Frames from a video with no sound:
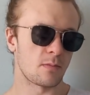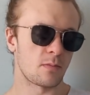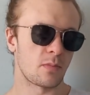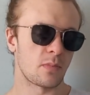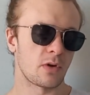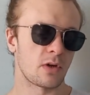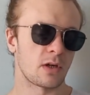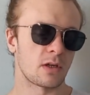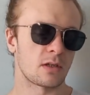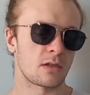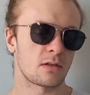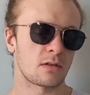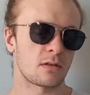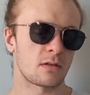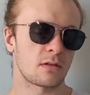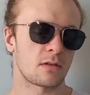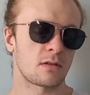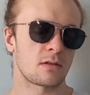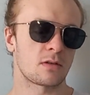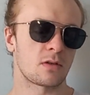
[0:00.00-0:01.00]
But
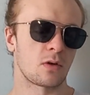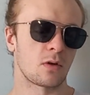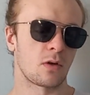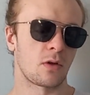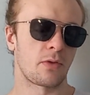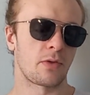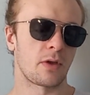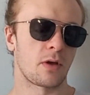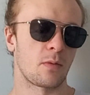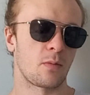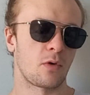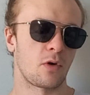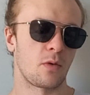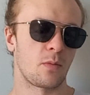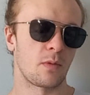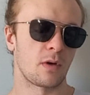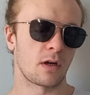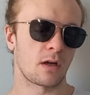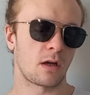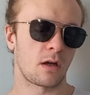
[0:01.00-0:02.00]
total
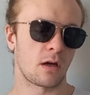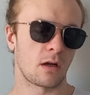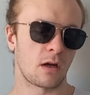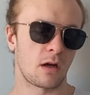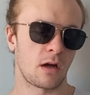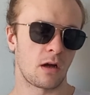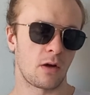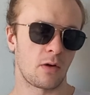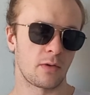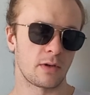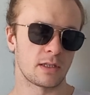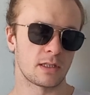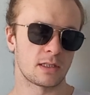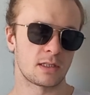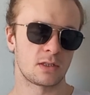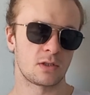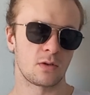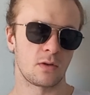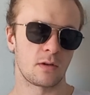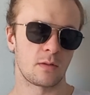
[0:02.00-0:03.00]
theobroma cacao is
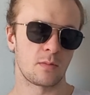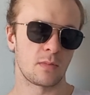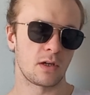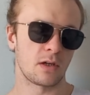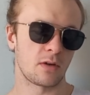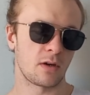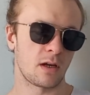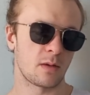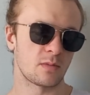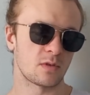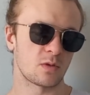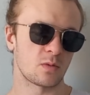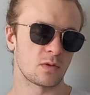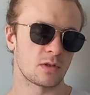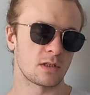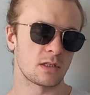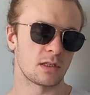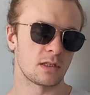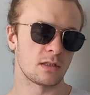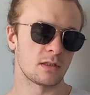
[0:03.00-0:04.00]
200 milligrams,
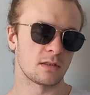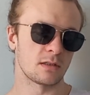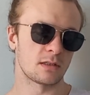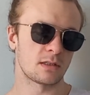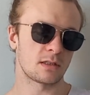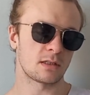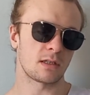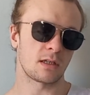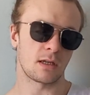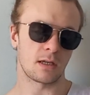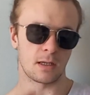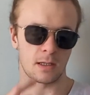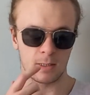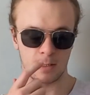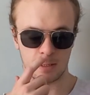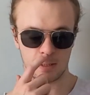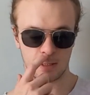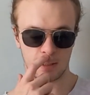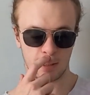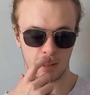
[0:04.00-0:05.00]
which yields
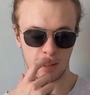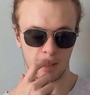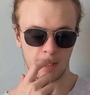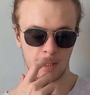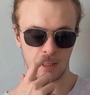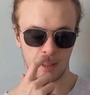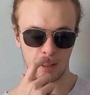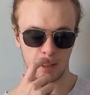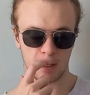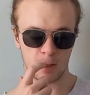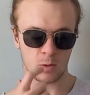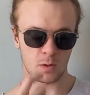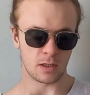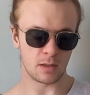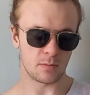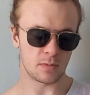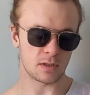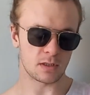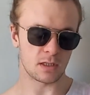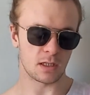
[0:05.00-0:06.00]
as
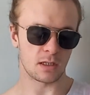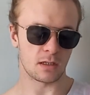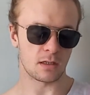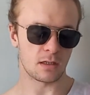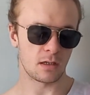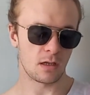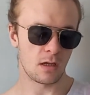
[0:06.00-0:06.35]
20%